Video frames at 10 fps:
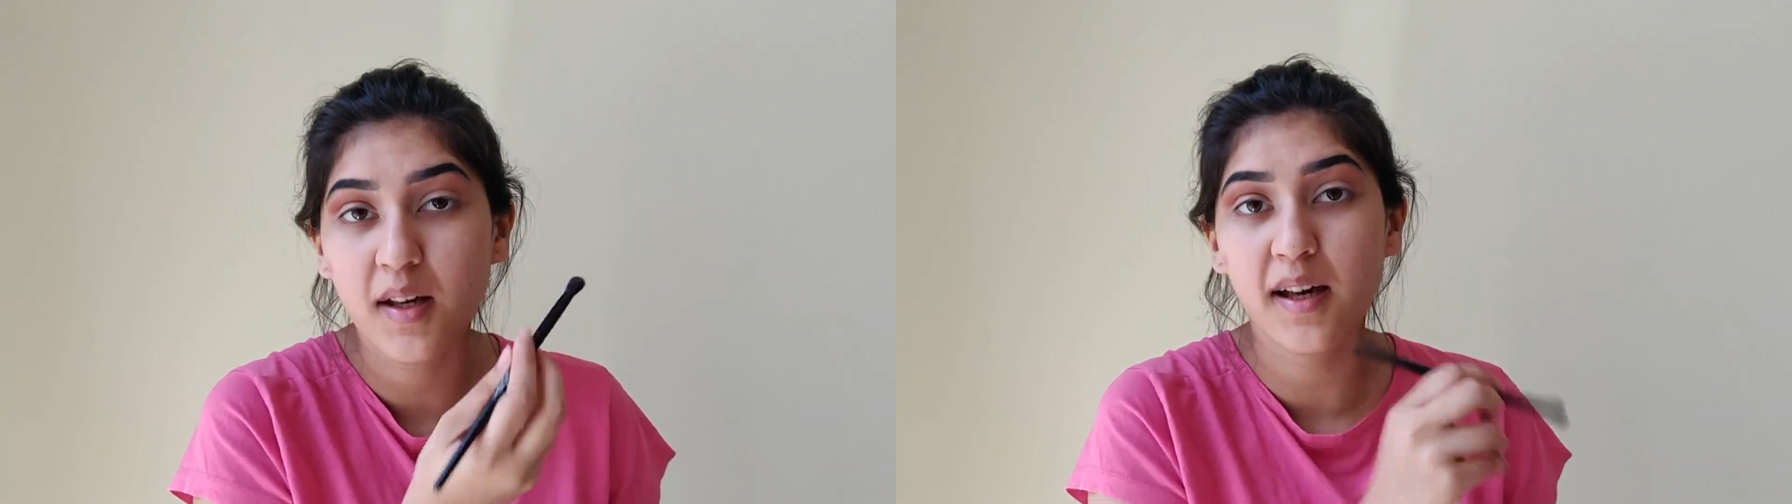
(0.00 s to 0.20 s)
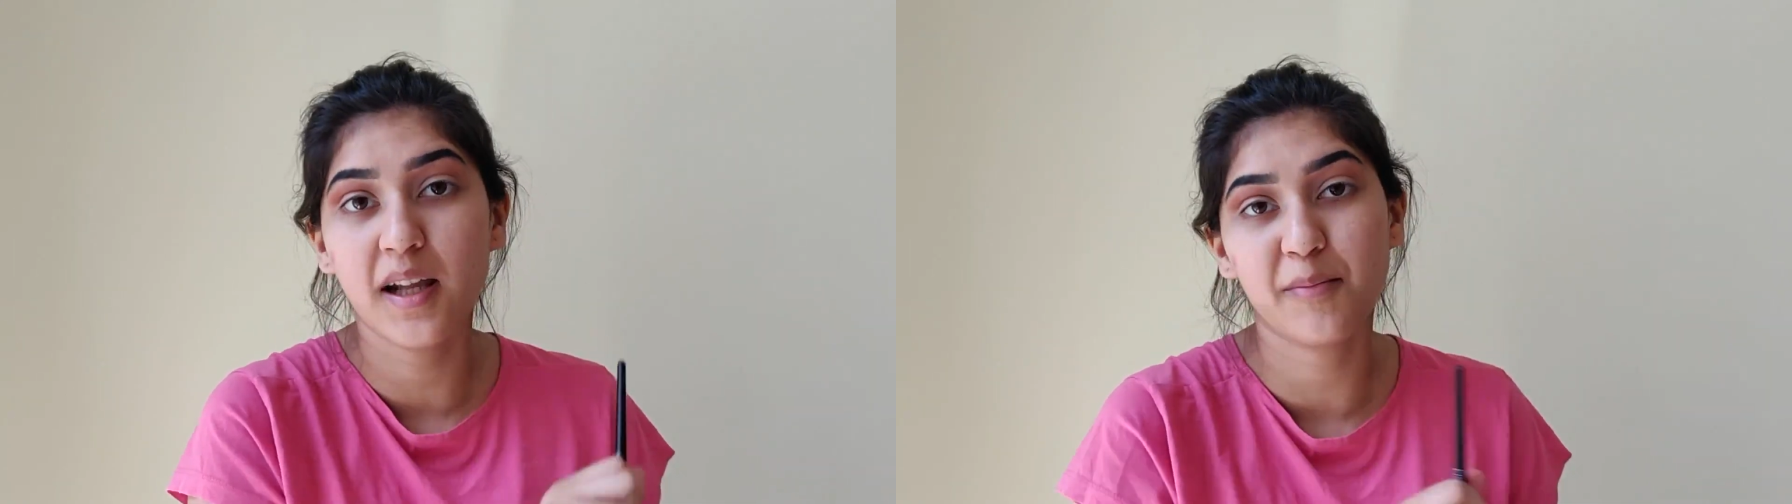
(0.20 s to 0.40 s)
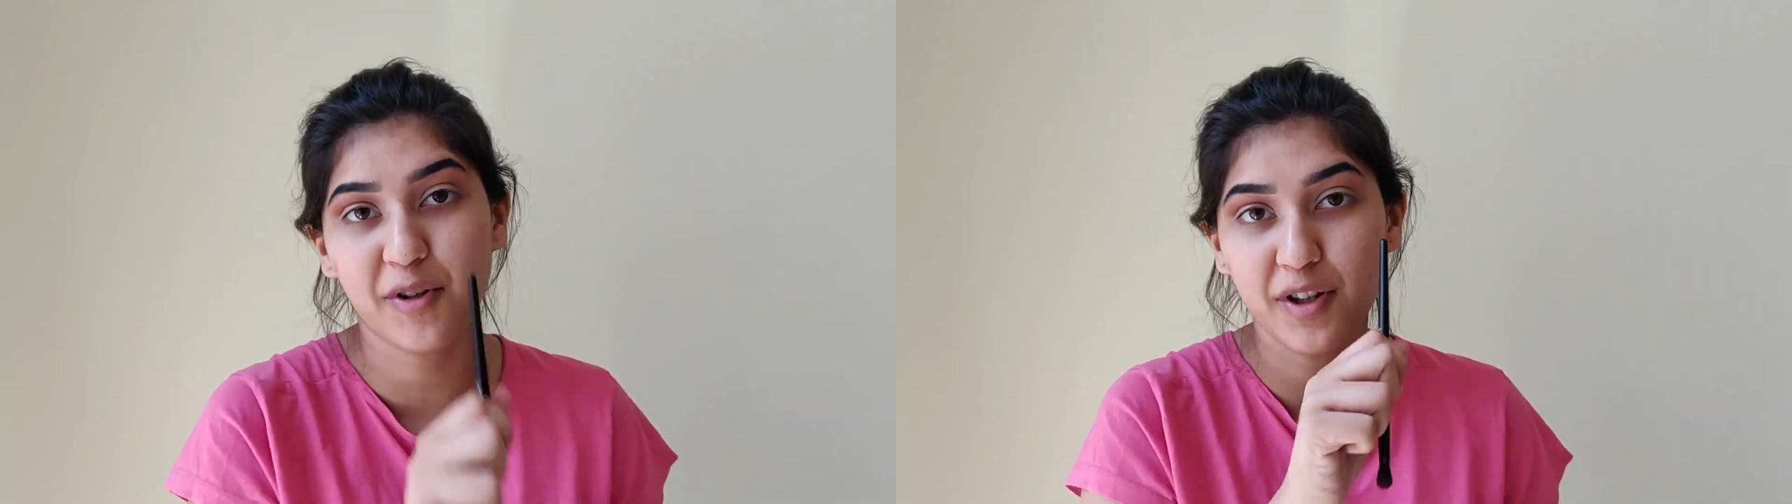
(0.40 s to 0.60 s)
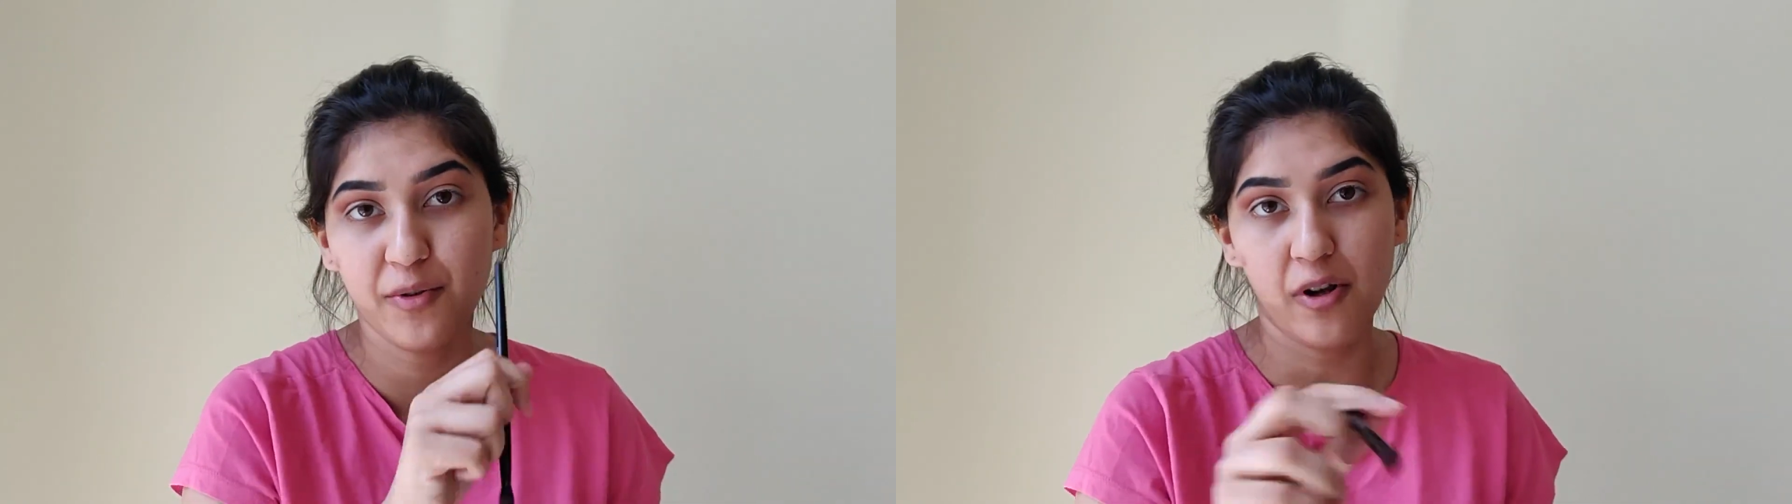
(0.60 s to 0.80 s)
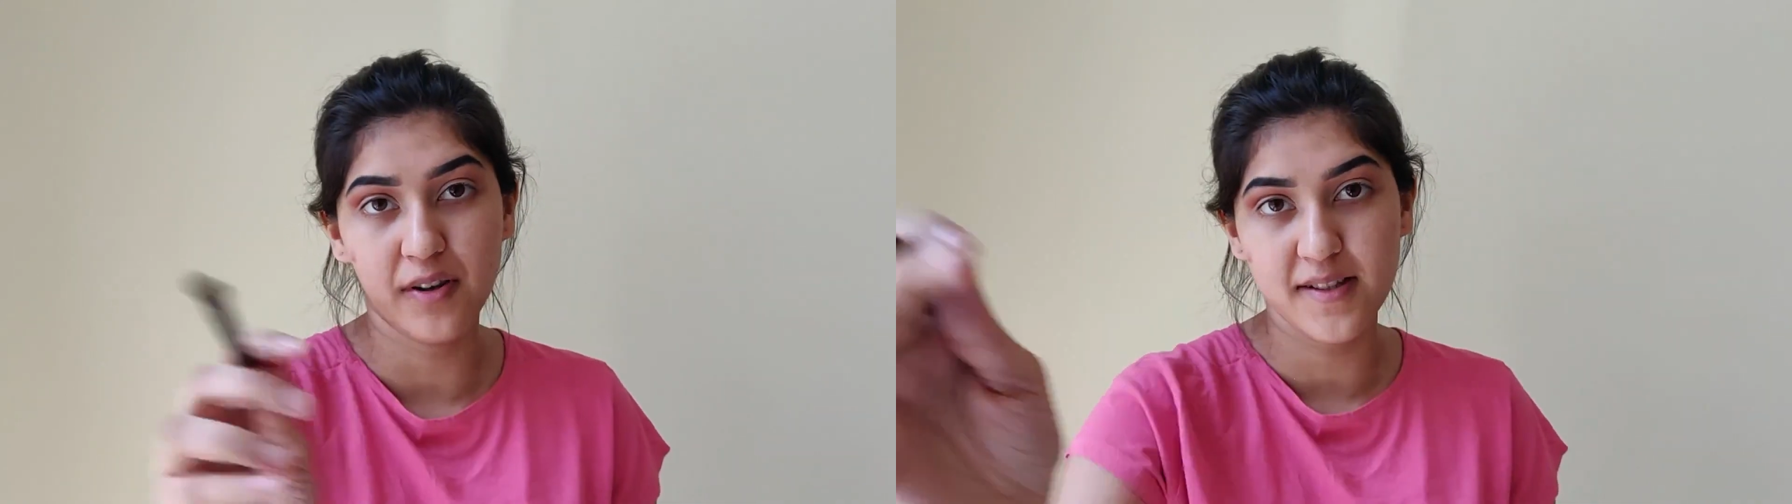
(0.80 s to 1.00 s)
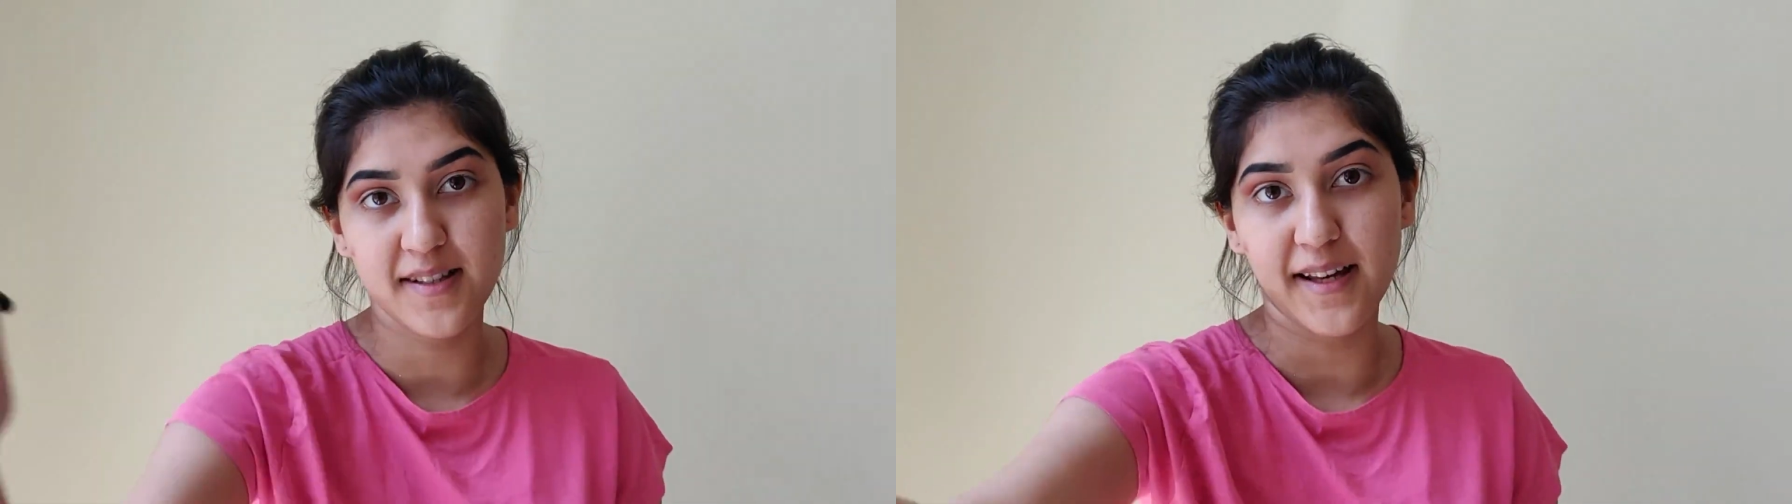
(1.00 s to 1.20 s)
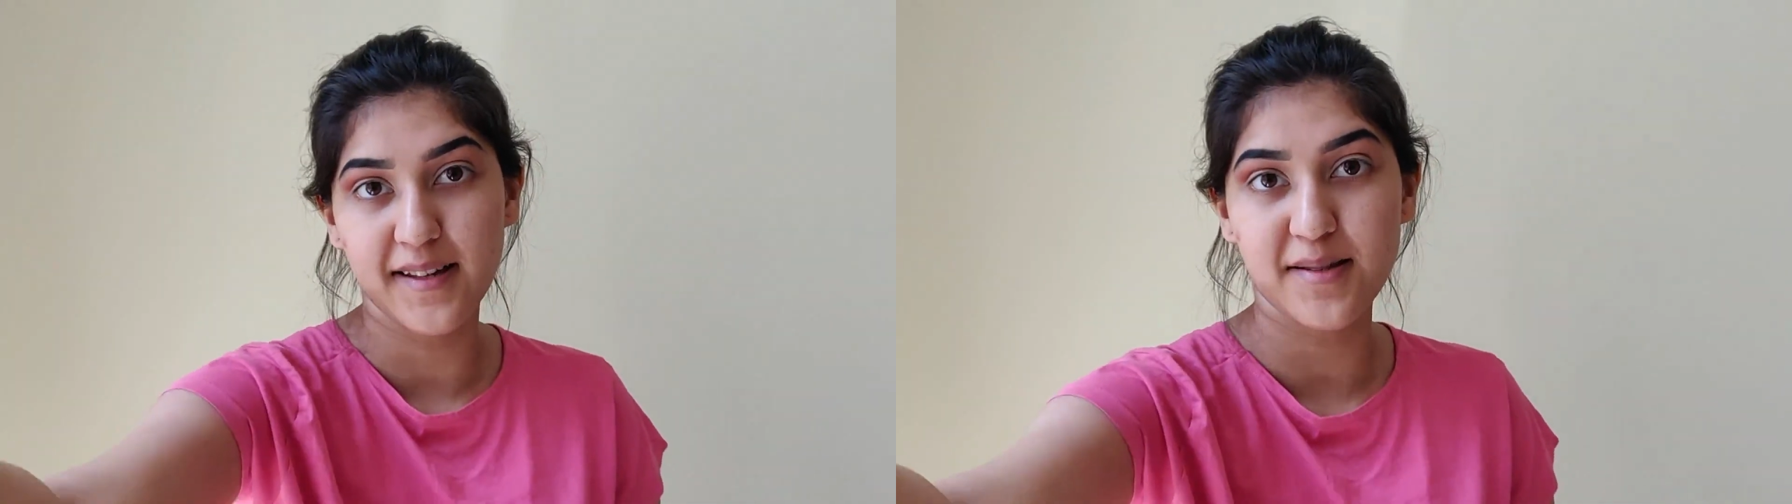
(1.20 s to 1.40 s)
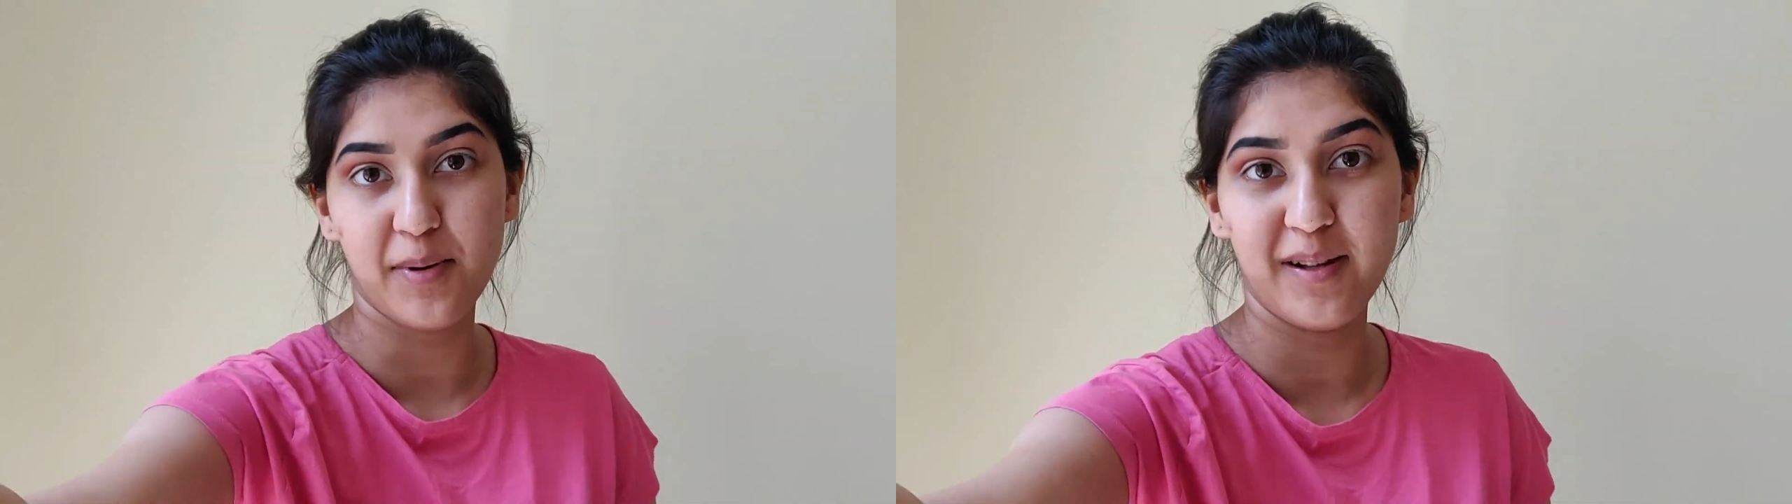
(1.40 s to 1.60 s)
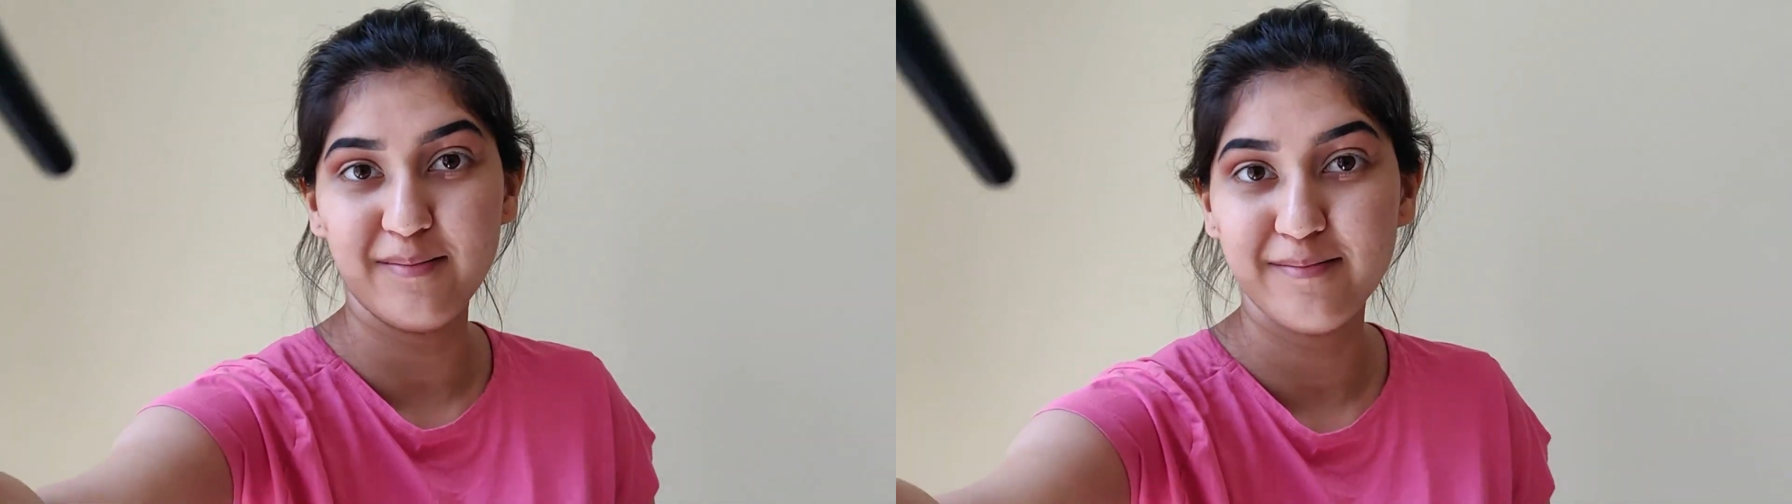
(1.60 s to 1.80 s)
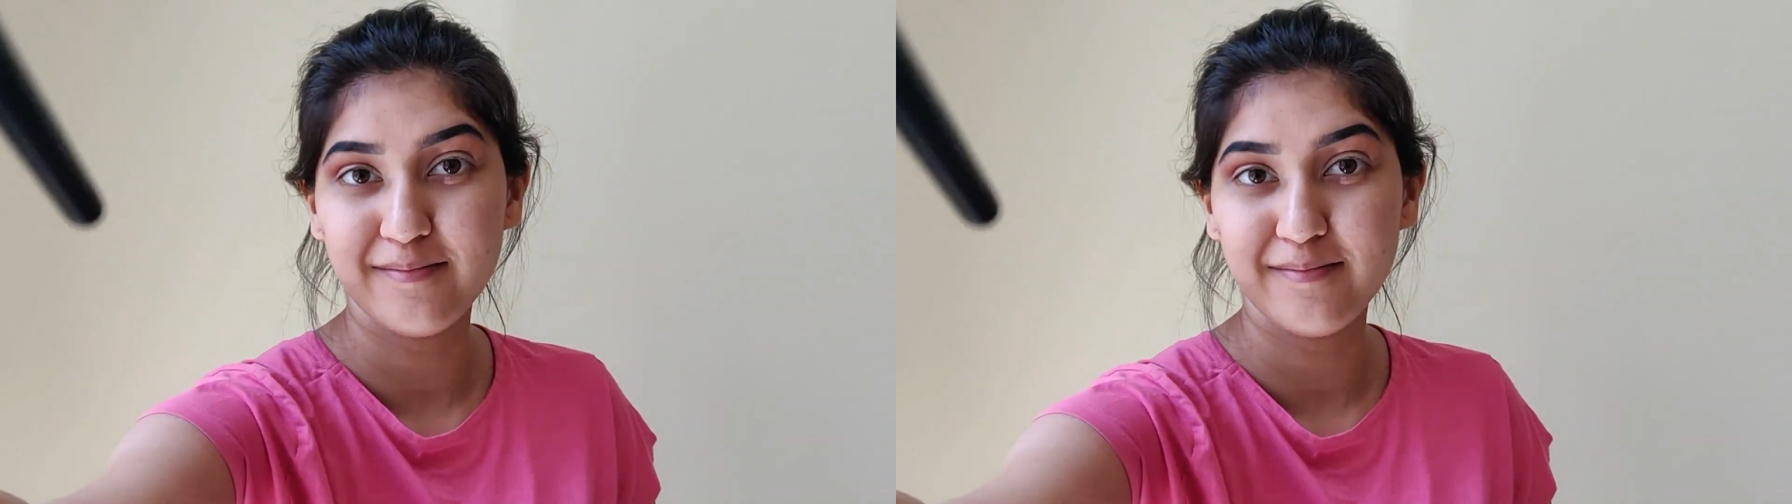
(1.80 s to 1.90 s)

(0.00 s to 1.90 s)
And I'm going to do it on this eye as well.